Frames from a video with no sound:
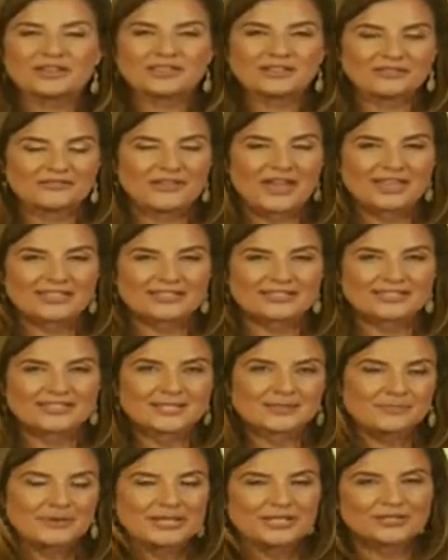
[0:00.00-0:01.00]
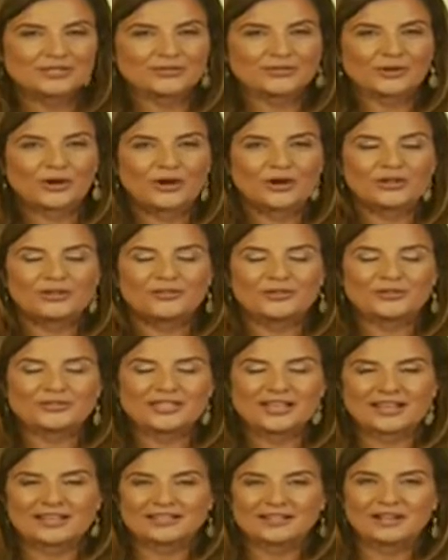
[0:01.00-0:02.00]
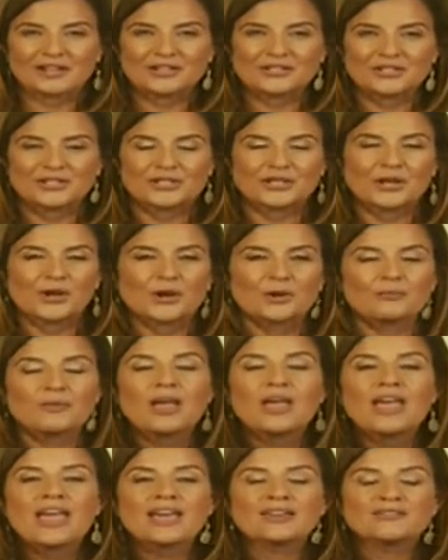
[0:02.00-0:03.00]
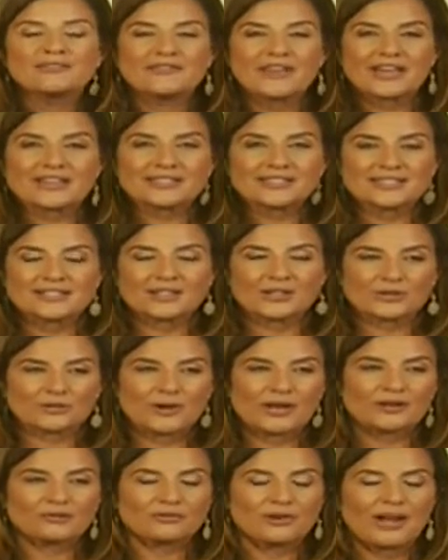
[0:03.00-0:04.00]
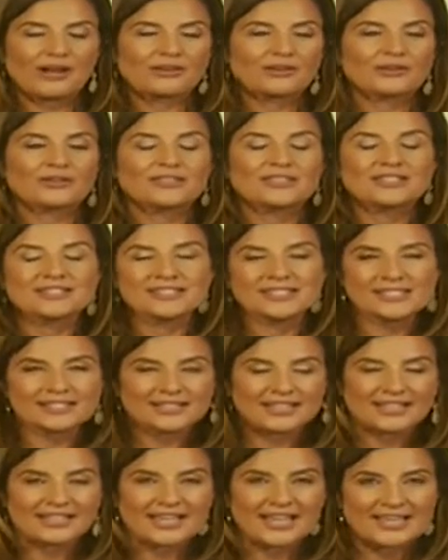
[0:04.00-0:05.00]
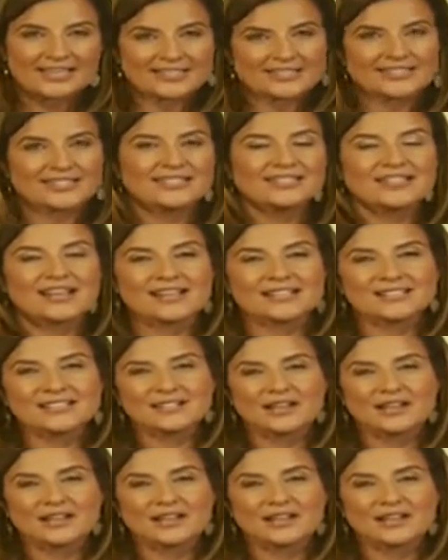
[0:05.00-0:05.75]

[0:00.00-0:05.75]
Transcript: got the fastest speeds for all of your technology at home, invest in a great router. The D-Link AC90